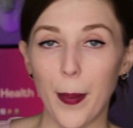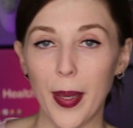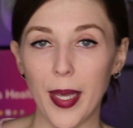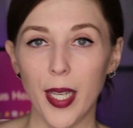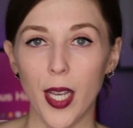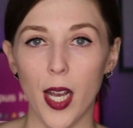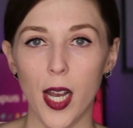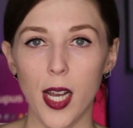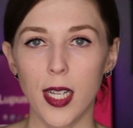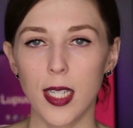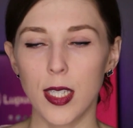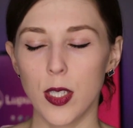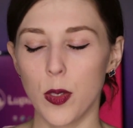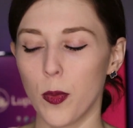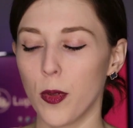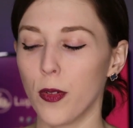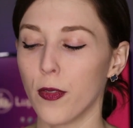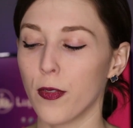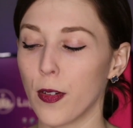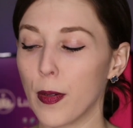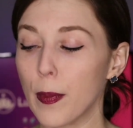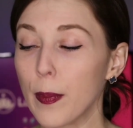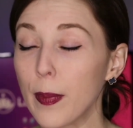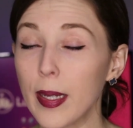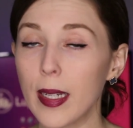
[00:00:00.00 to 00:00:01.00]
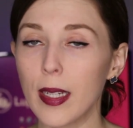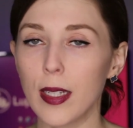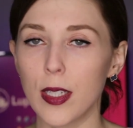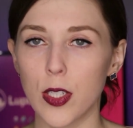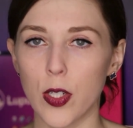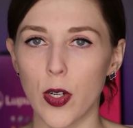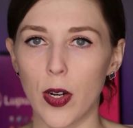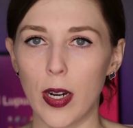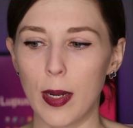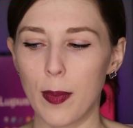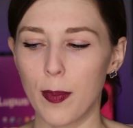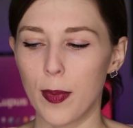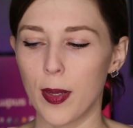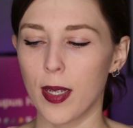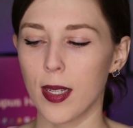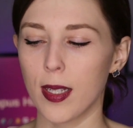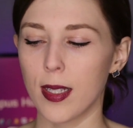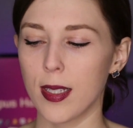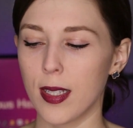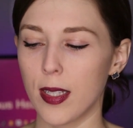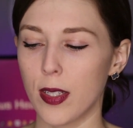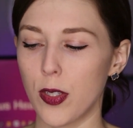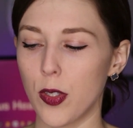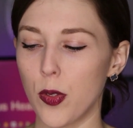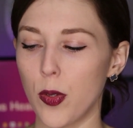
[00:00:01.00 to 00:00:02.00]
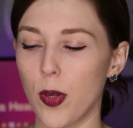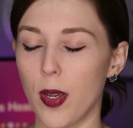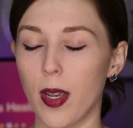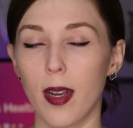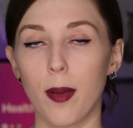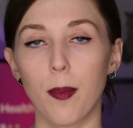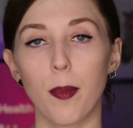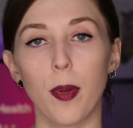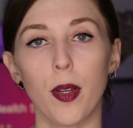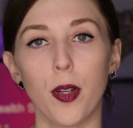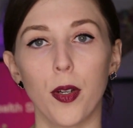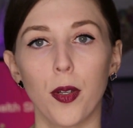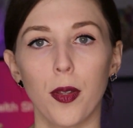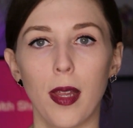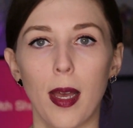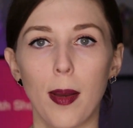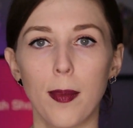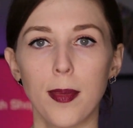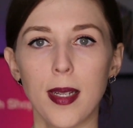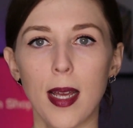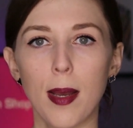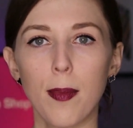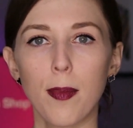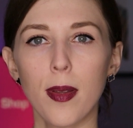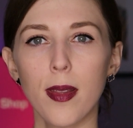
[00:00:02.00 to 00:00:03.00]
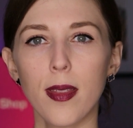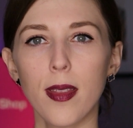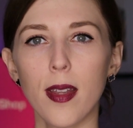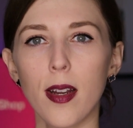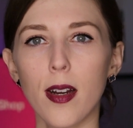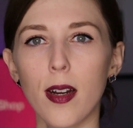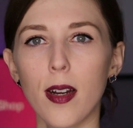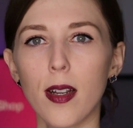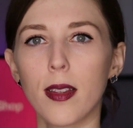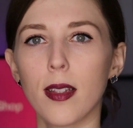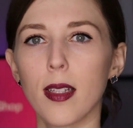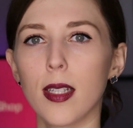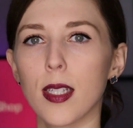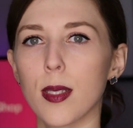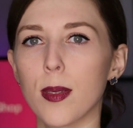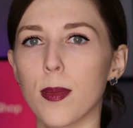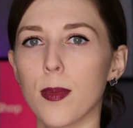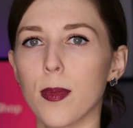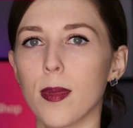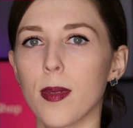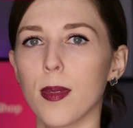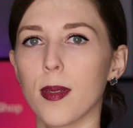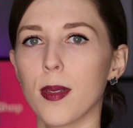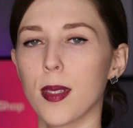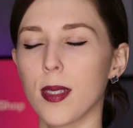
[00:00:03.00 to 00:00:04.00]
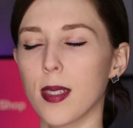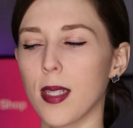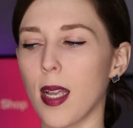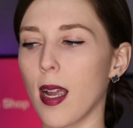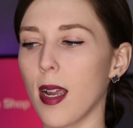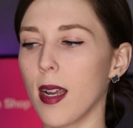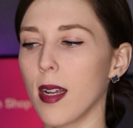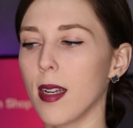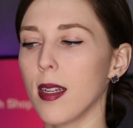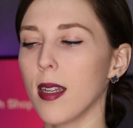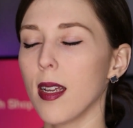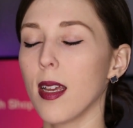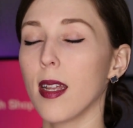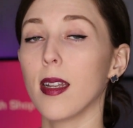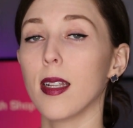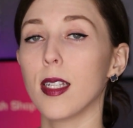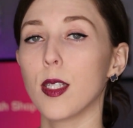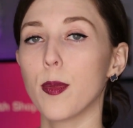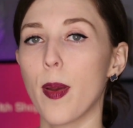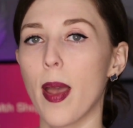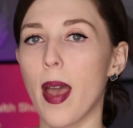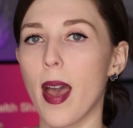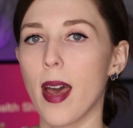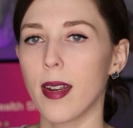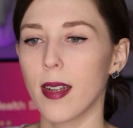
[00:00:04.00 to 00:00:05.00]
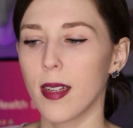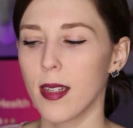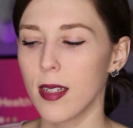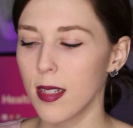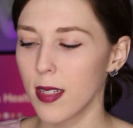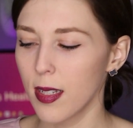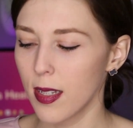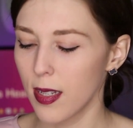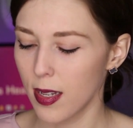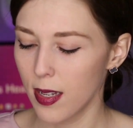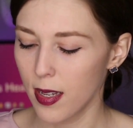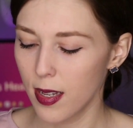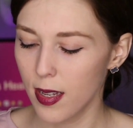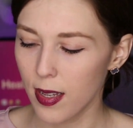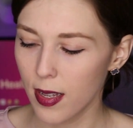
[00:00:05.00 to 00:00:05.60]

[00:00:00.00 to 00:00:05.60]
because, well, for me it's great because you can put your laptop in there, and this side, and it's padded.